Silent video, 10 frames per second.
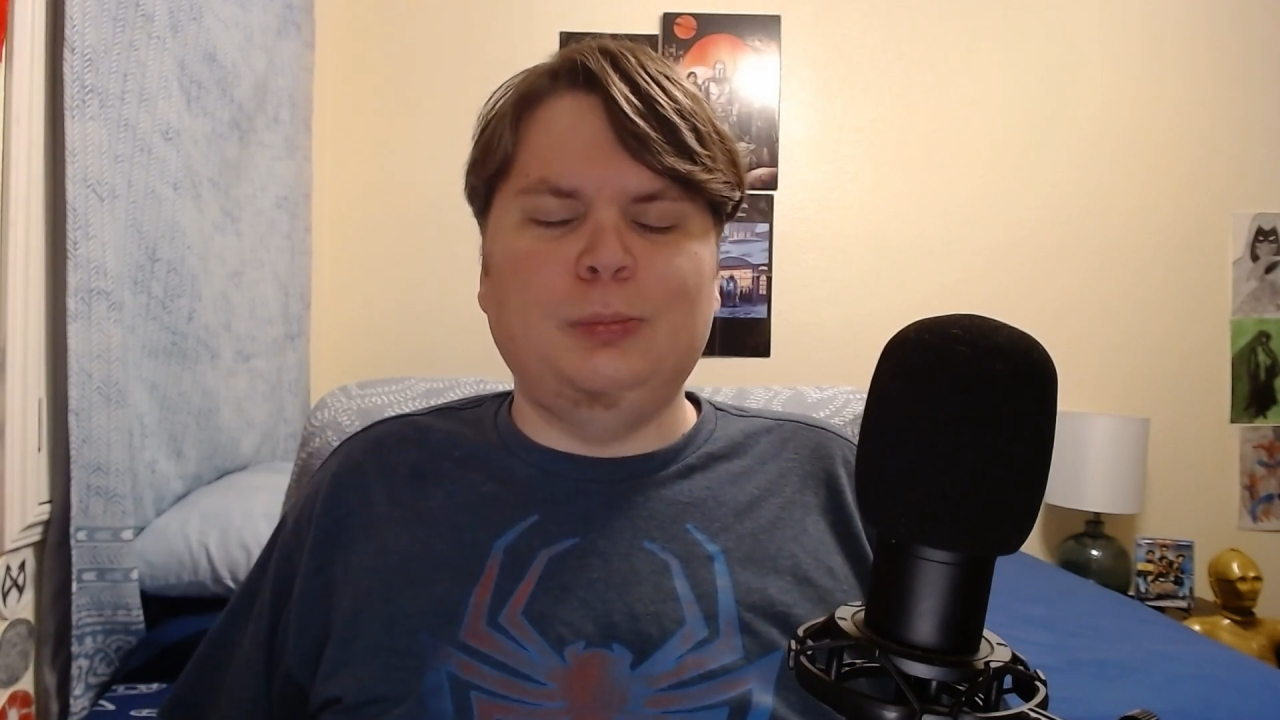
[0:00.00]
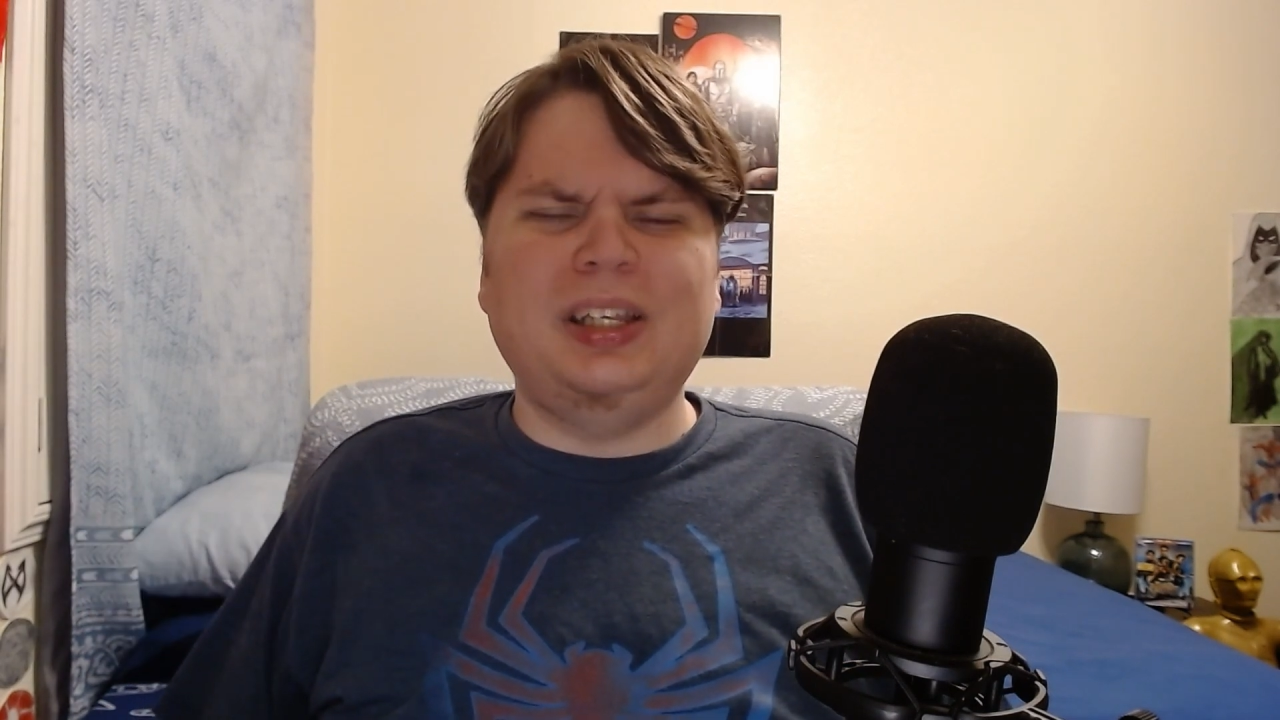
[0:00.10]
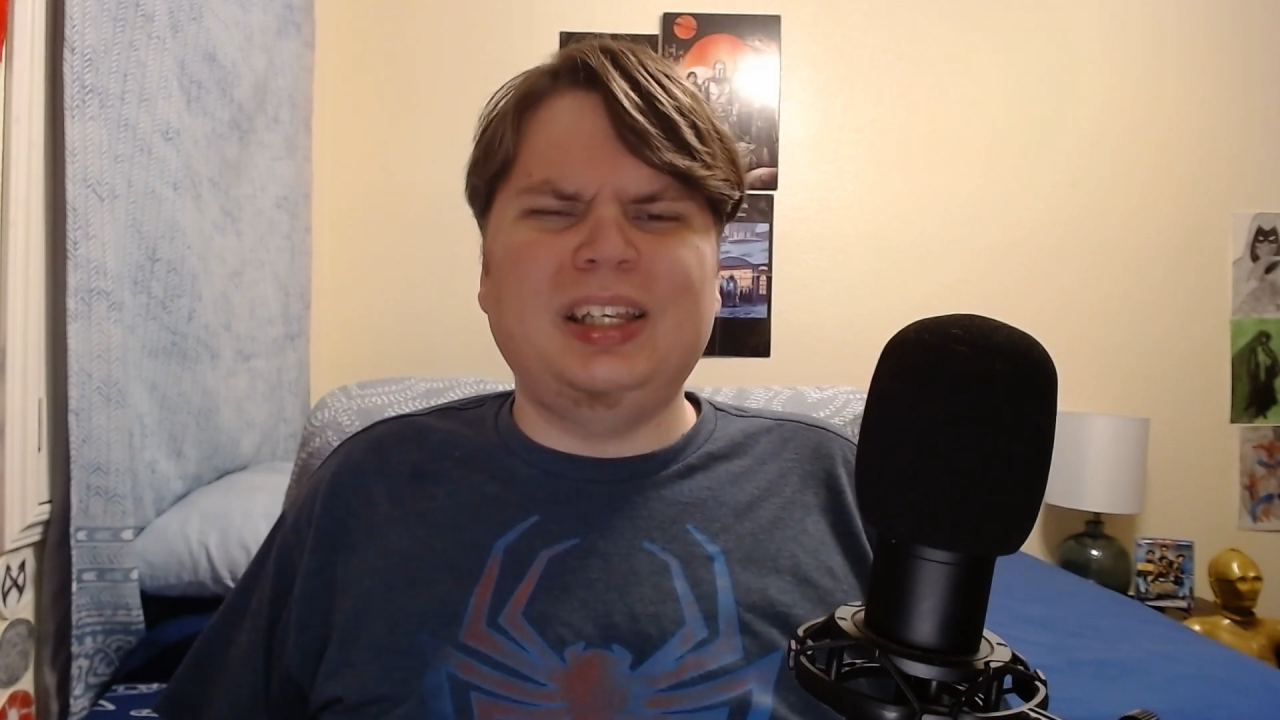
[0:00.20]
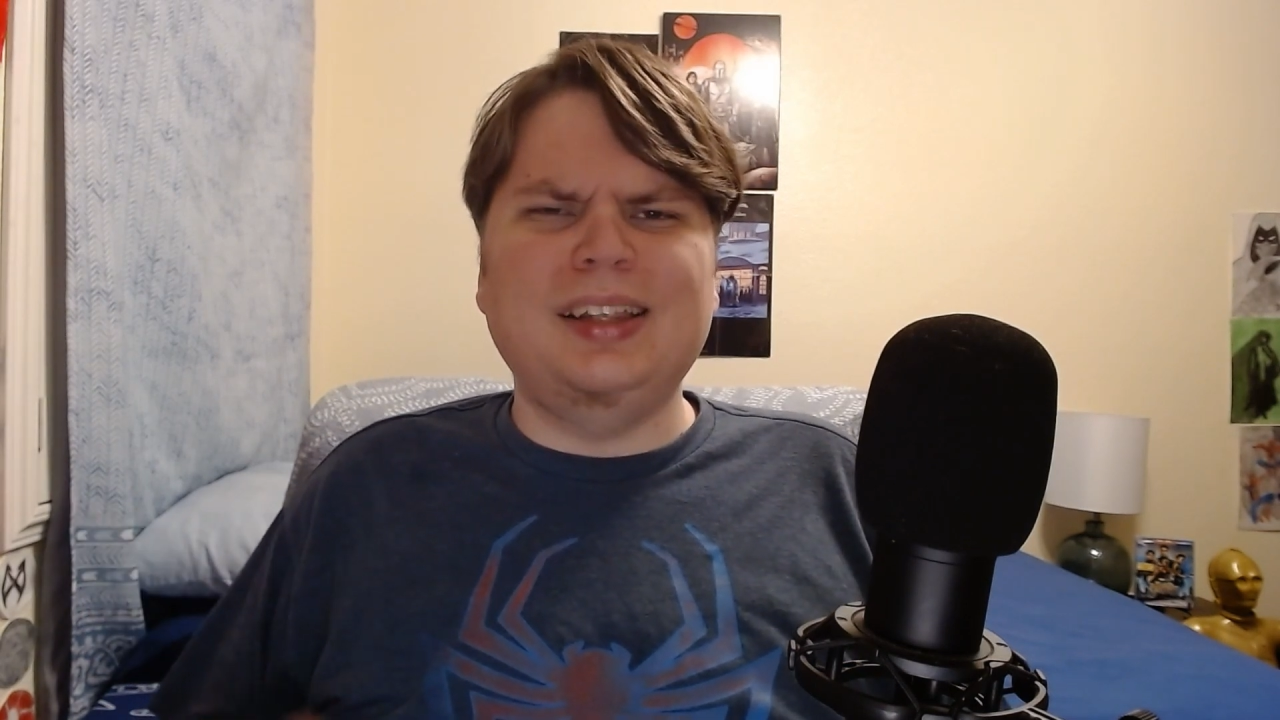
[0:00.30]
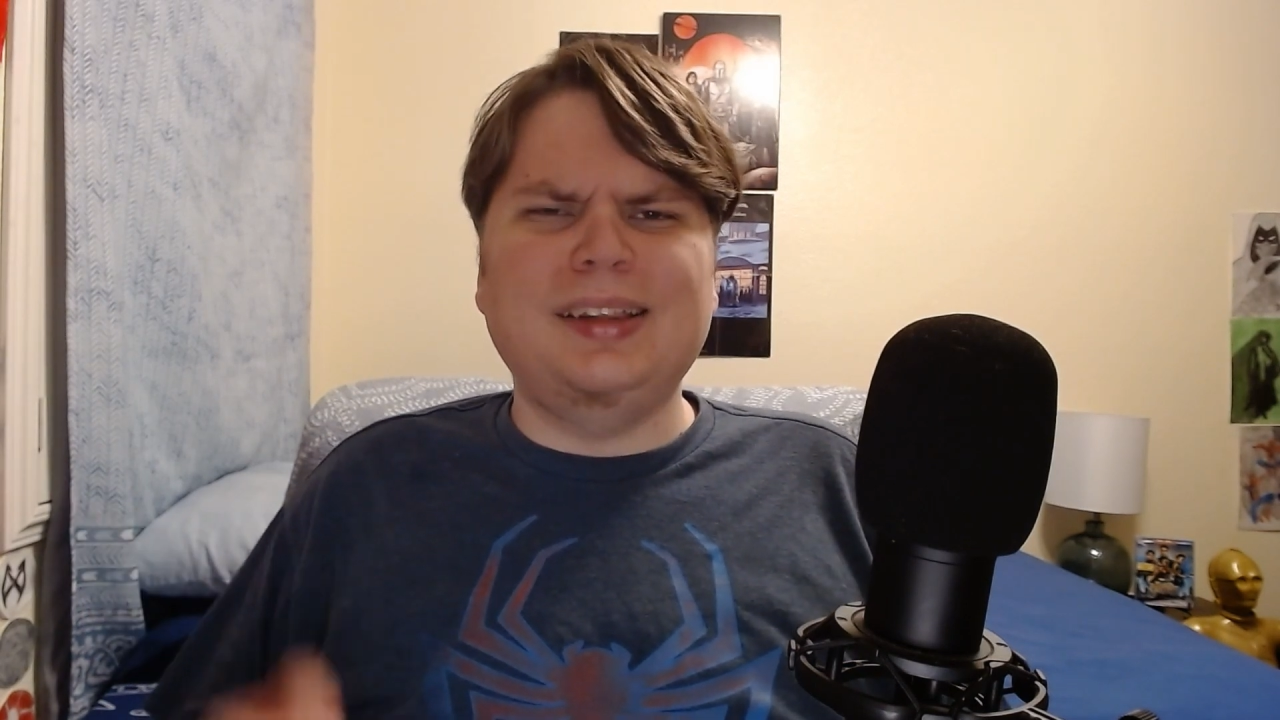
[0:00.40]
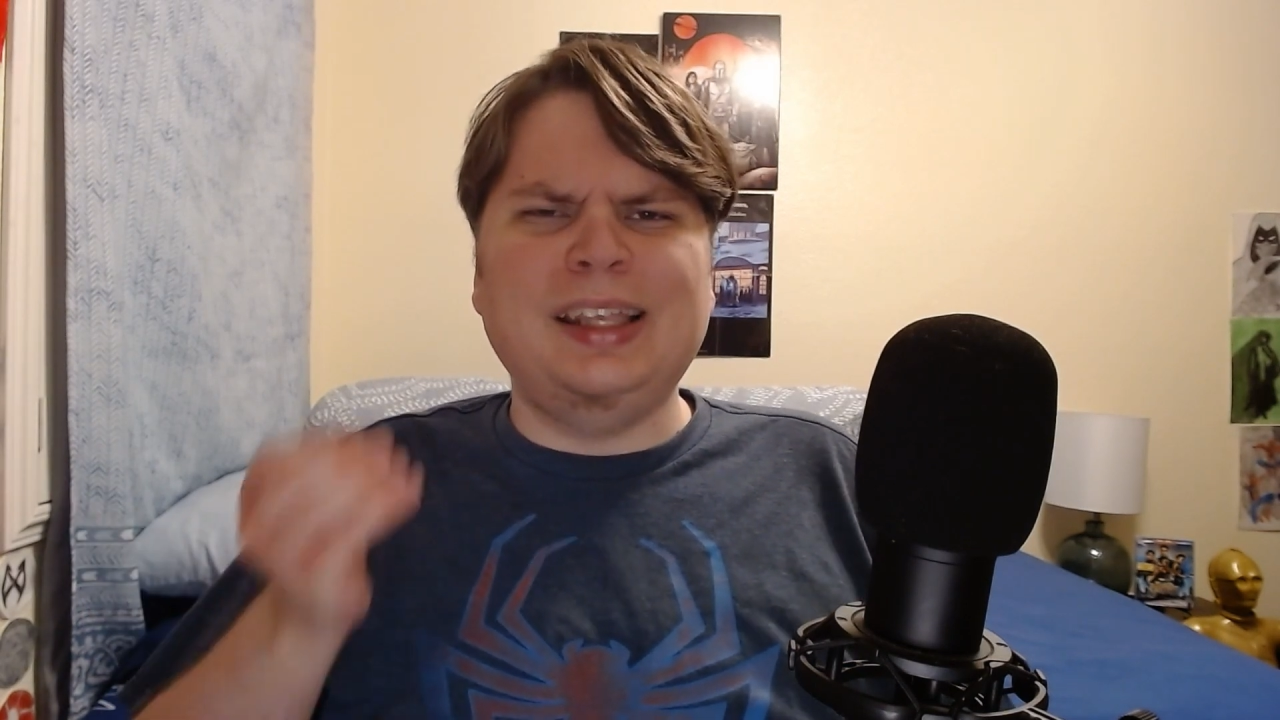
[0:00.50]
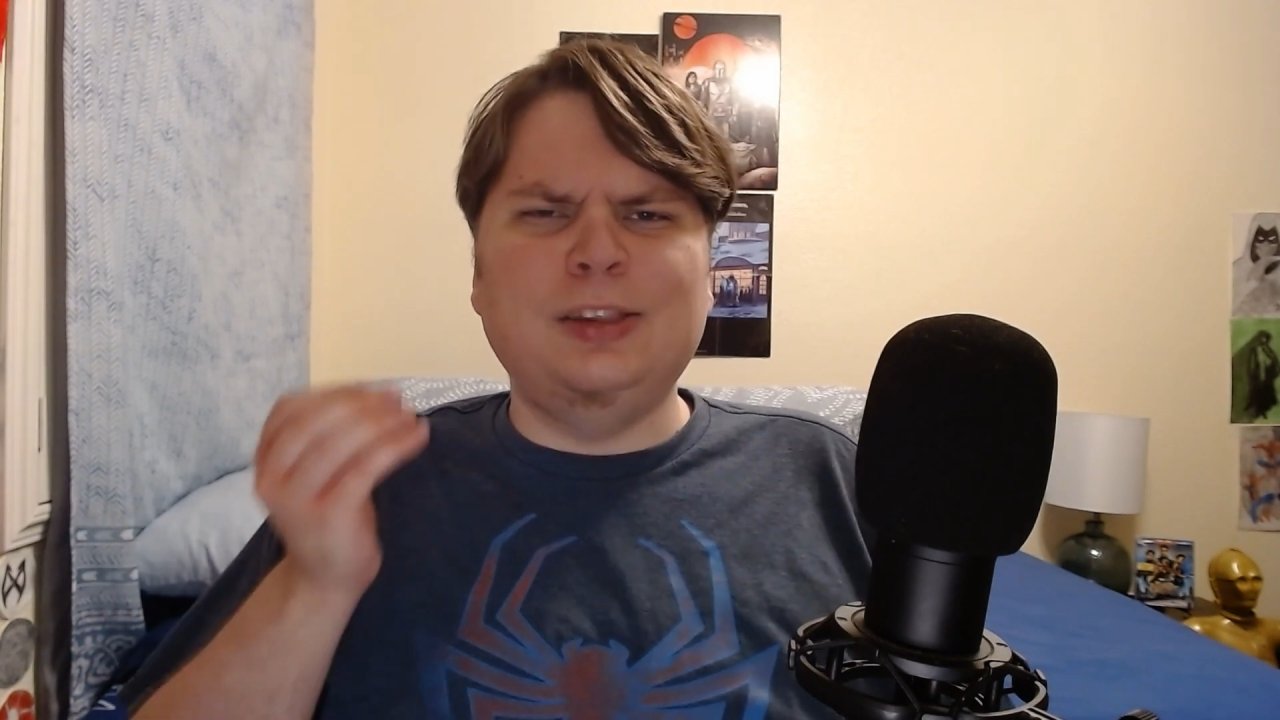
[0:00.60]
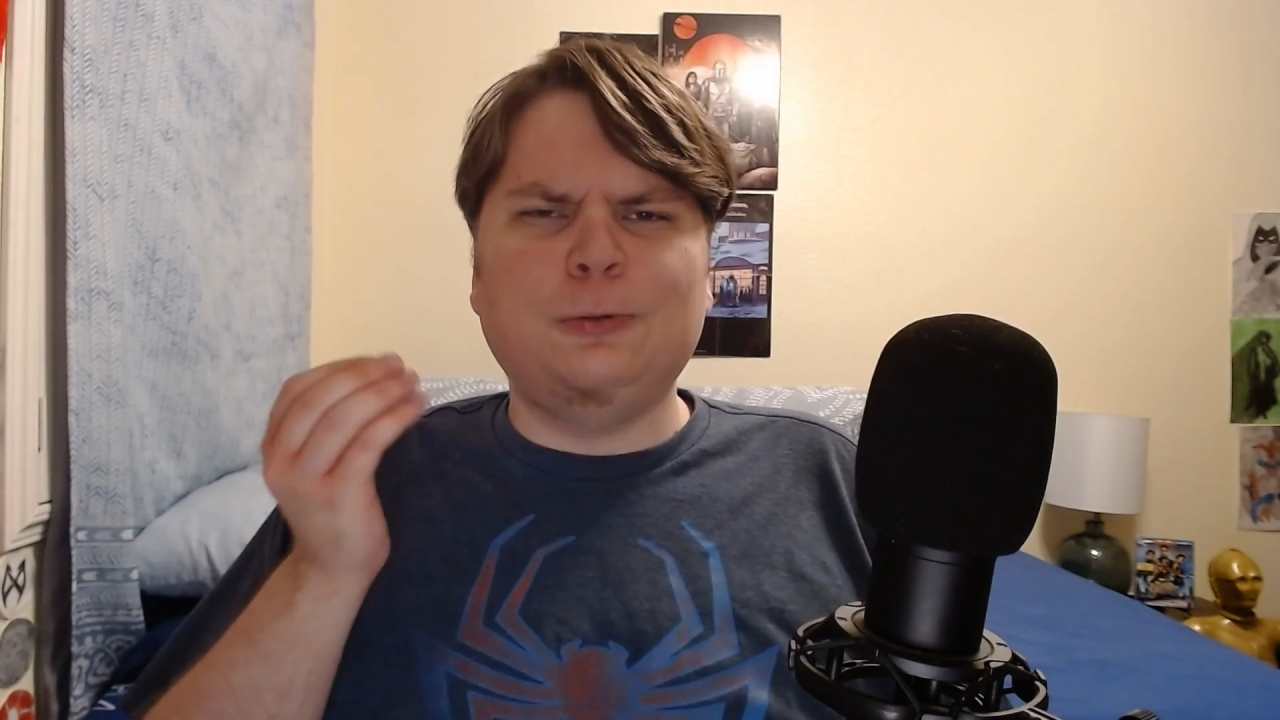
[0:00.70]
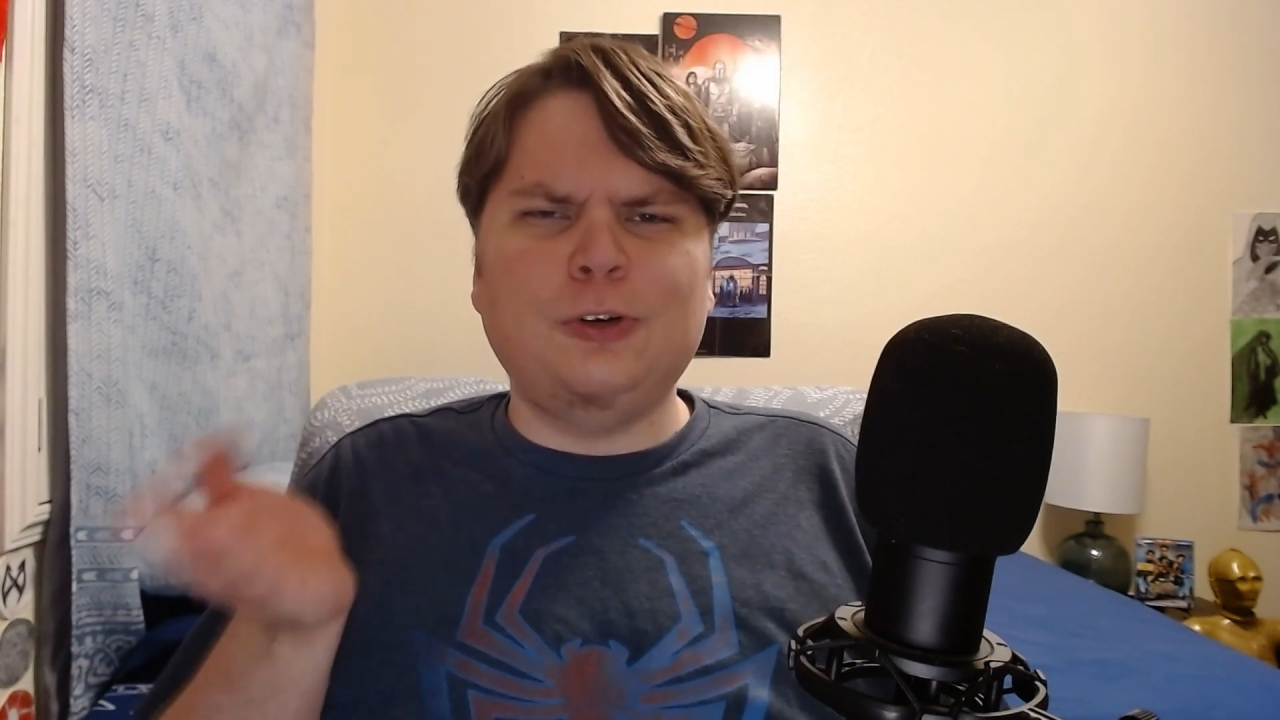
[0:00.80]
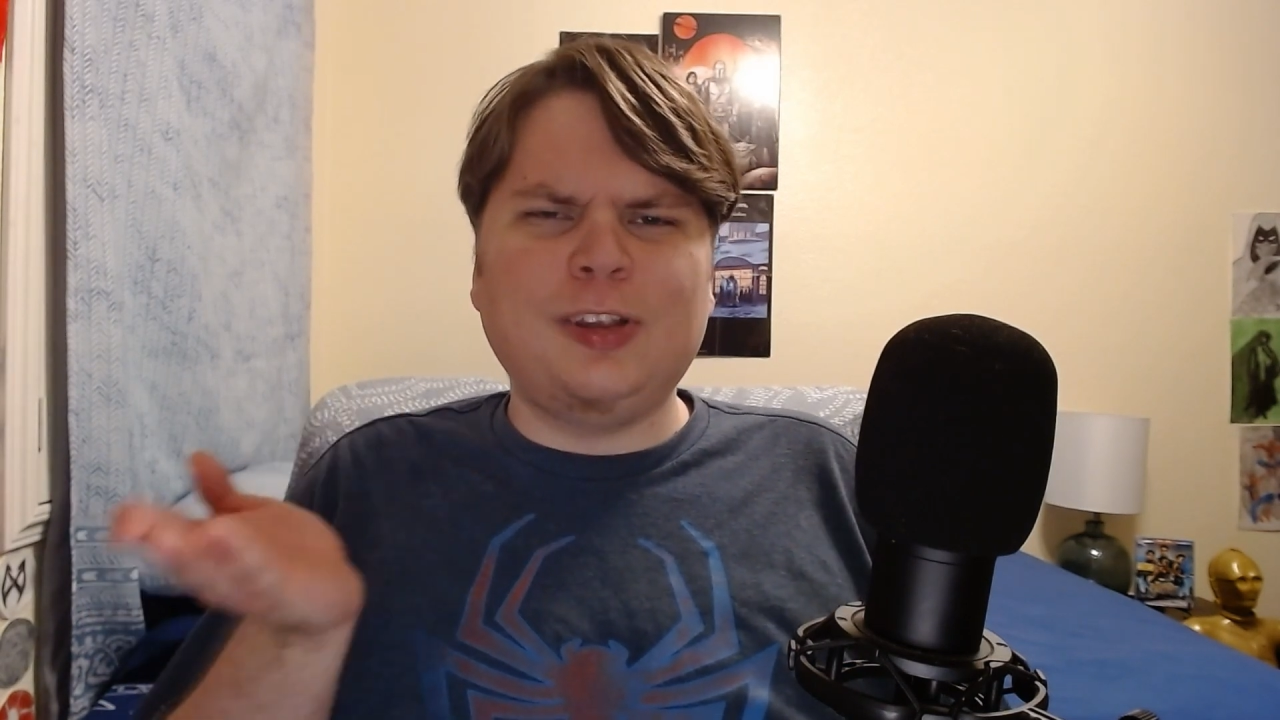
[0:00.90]
because in
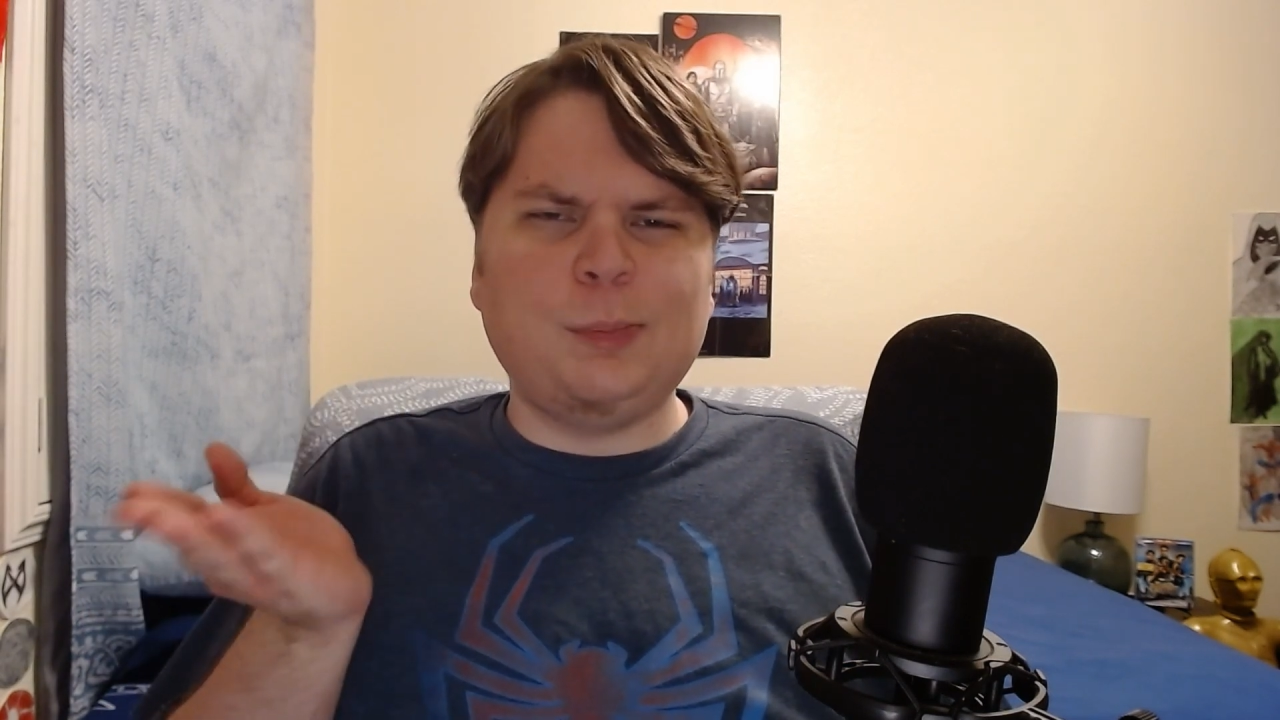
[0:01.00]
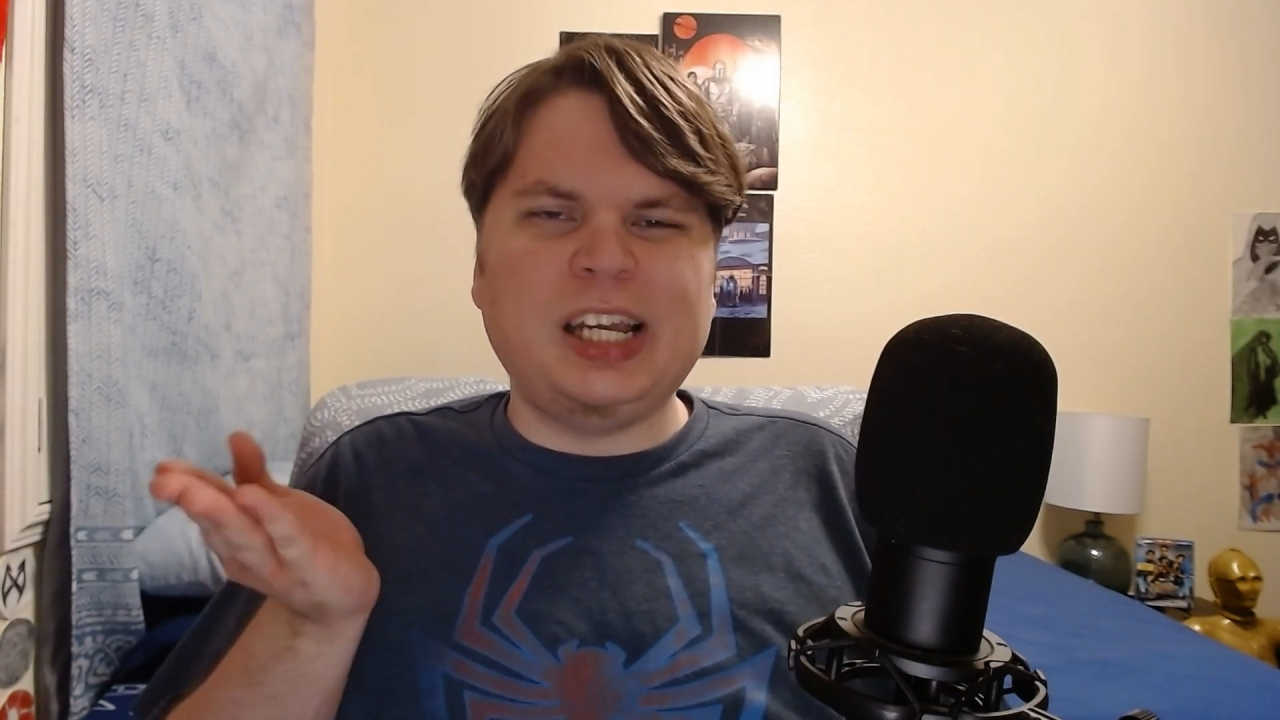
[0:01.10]
the first